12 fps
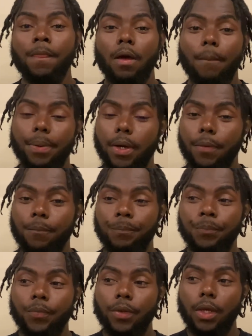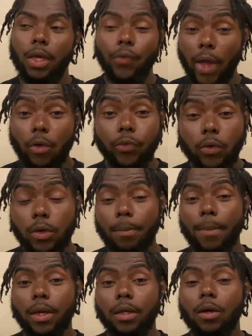but it's also going to
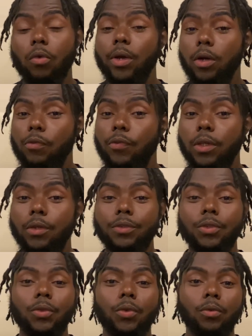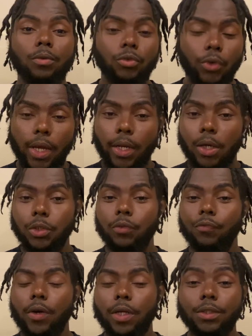make it quicker for you to drain out your
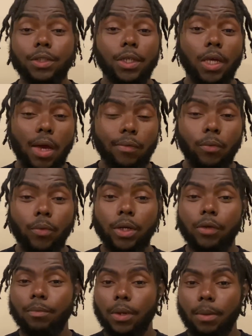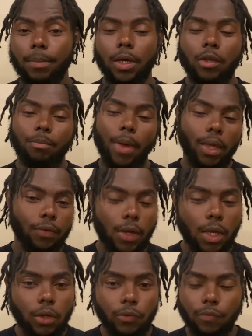funds than it ever would have been, because back
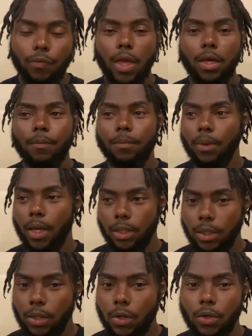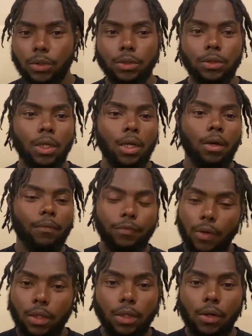then it used to take like years and
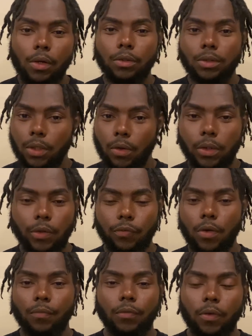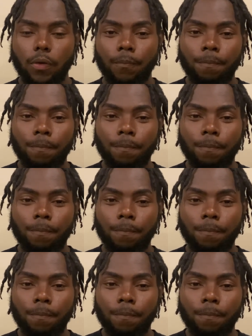10 years and all this stuff to